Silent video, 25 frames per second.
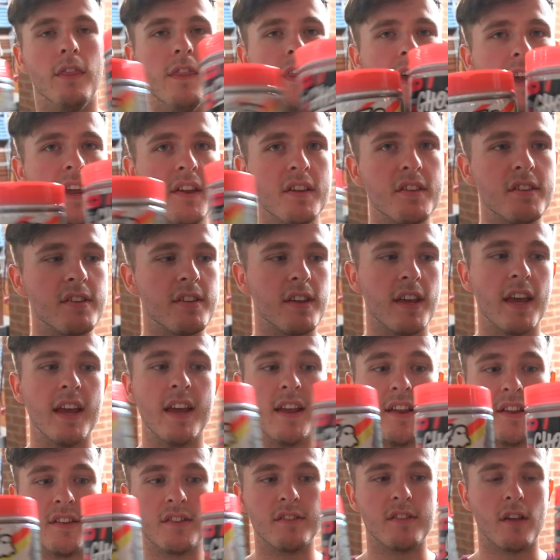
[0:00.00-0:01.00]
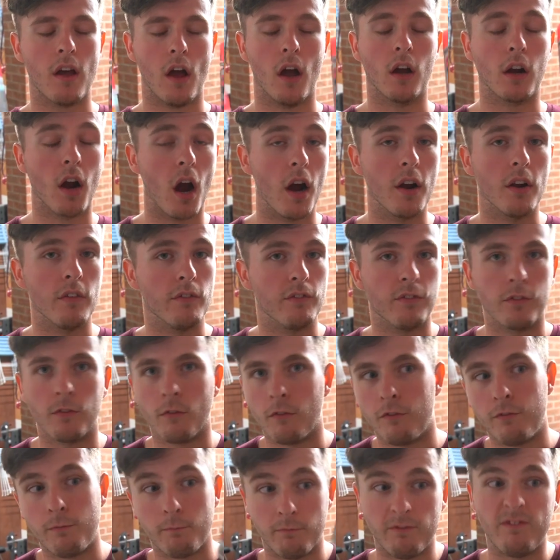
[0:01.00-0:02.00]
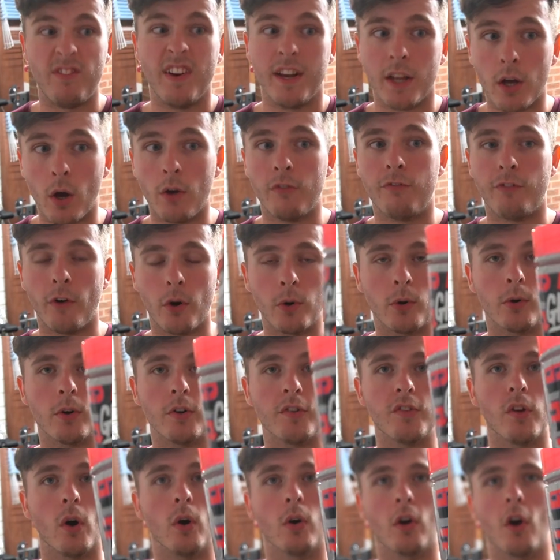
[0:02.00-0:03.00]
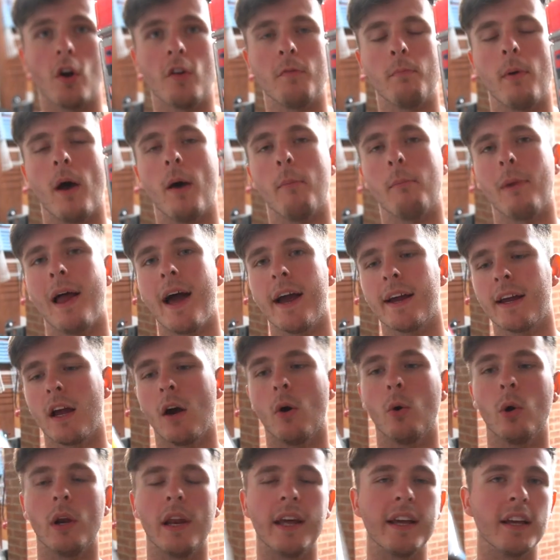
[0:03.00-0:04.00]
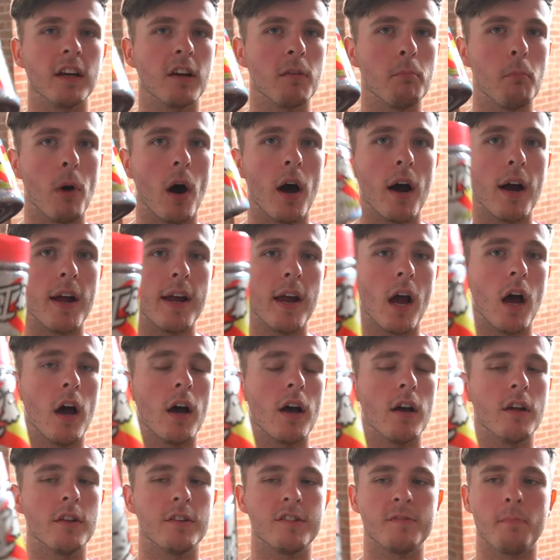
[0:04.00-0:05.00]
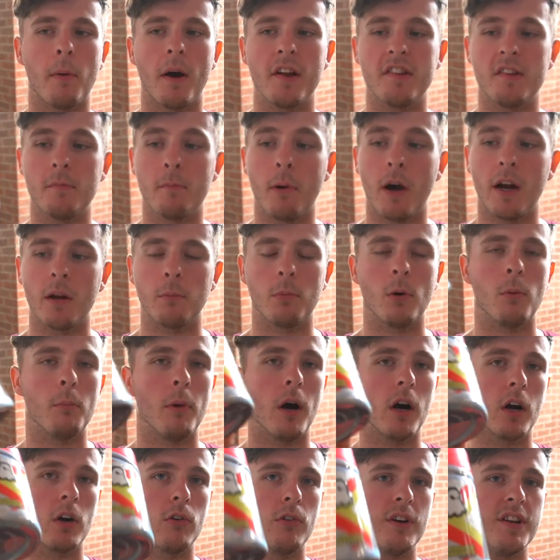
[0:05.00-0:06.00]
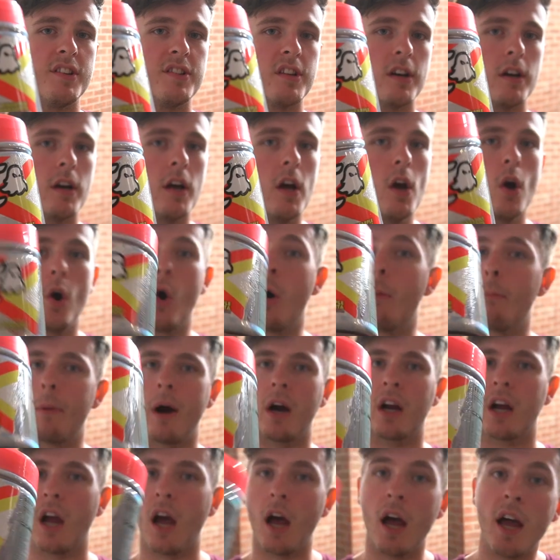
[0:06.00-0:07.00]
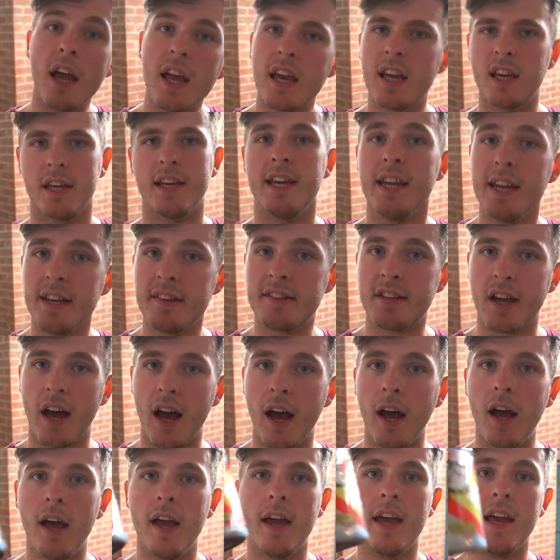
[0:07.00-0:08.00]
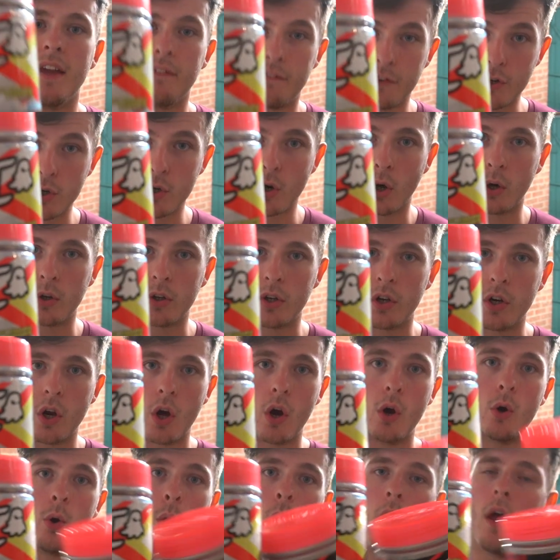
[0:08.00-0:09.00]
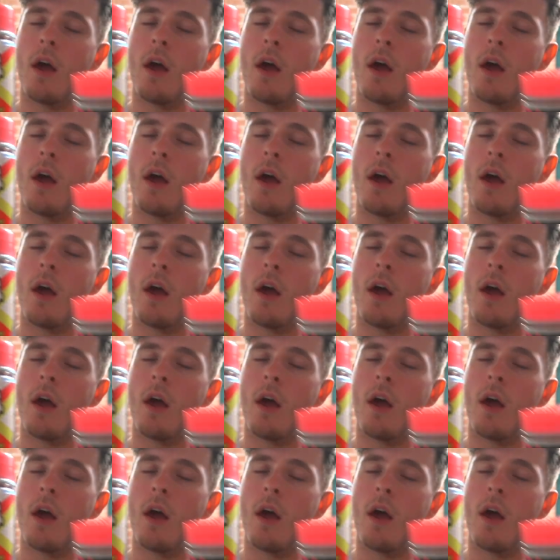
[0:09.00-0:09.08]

This is a kind of video focused on Ghost Burn Black. I'll link my spicy pineapple margarita or margajita, if you know you know.